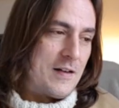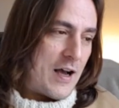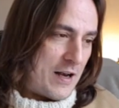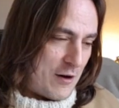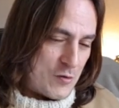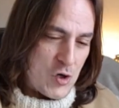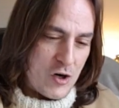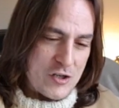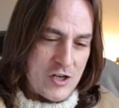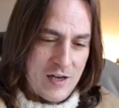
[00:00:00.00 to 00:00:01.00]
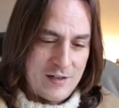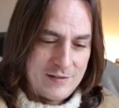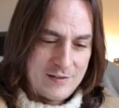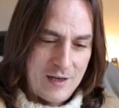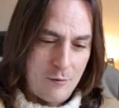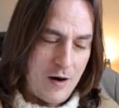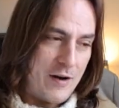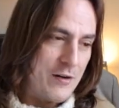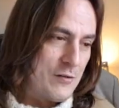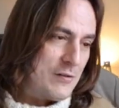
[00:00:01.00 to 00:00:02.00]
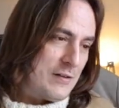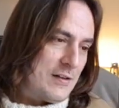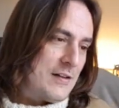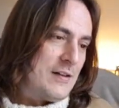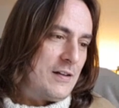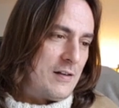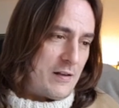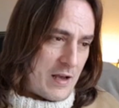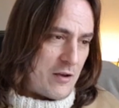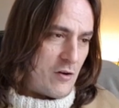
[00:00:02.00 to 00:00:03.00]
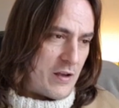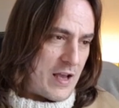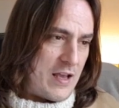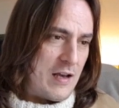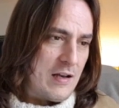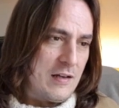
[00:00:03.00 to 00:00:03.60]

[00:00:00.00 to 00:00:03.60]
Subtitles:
Hello, Georgia. How are you? Yeah, you okay?